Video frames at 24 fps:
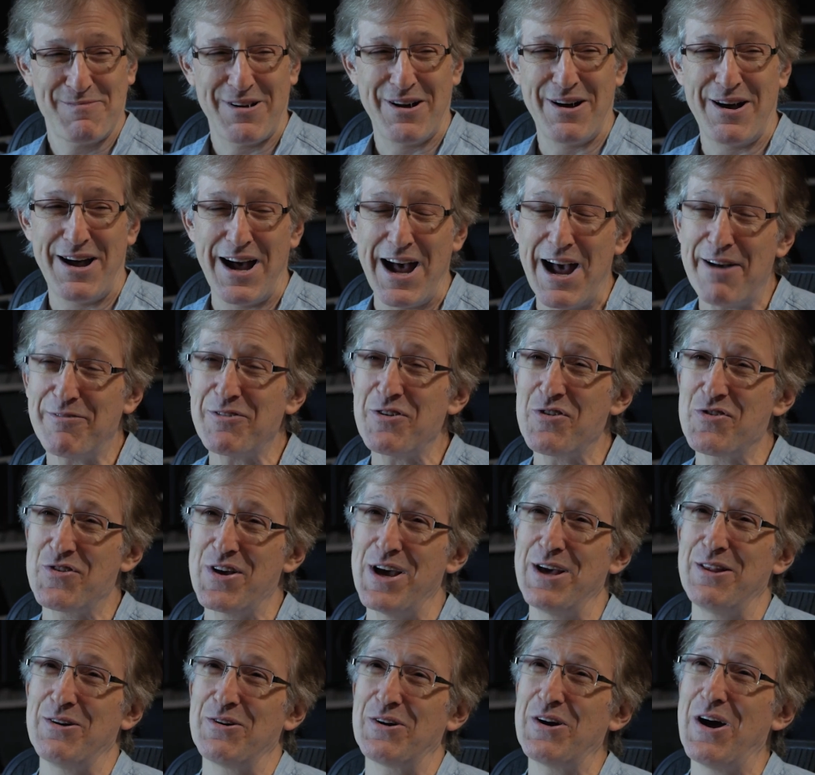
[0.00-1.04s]
I have to
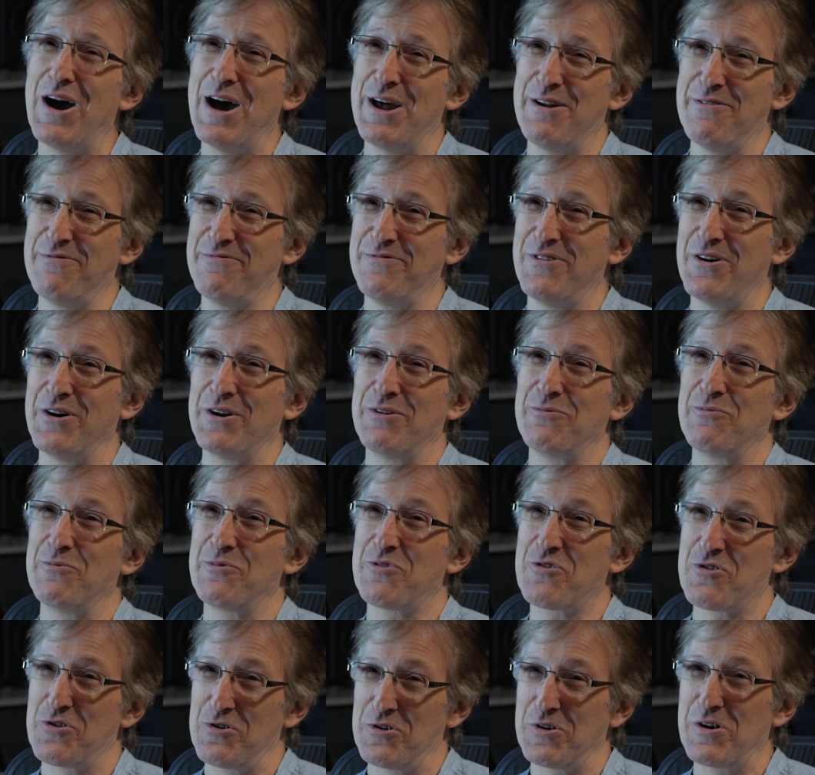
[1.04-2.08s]
say, they're kind of fun
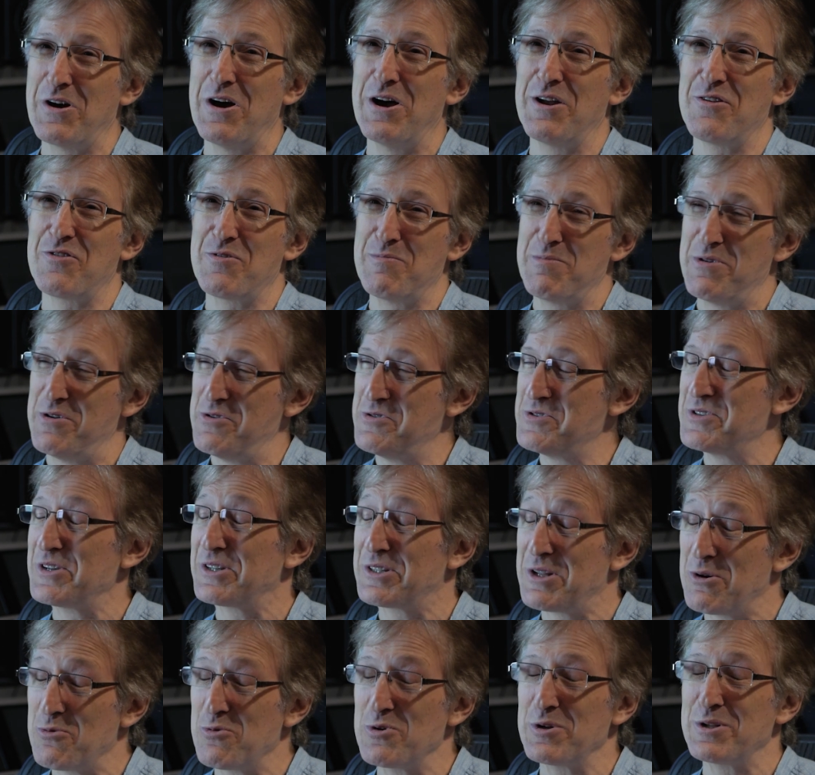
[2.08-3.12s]
with certain kinds of
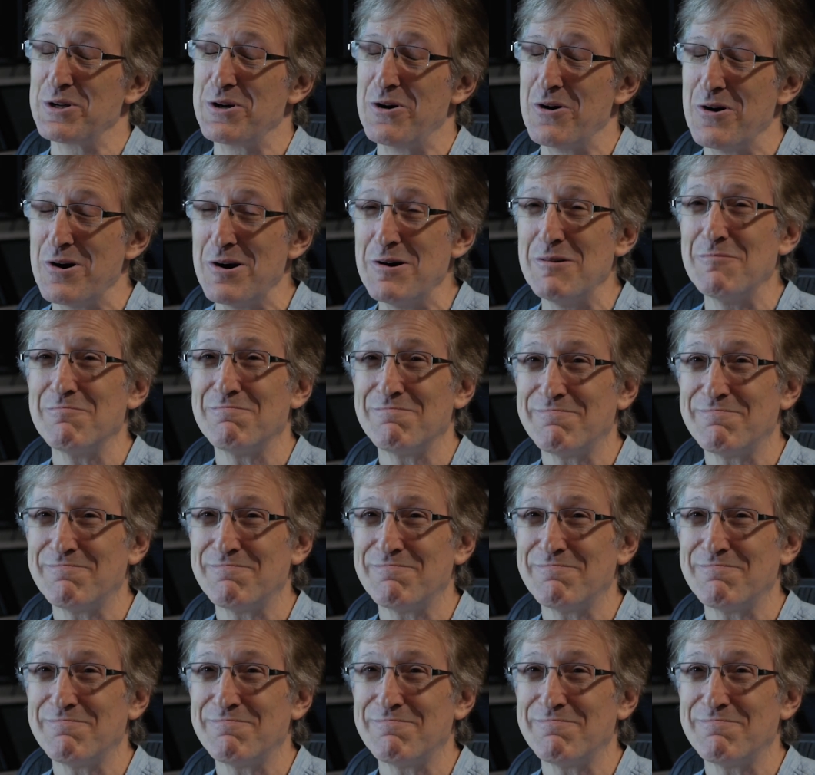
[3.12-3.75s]
music, they really are.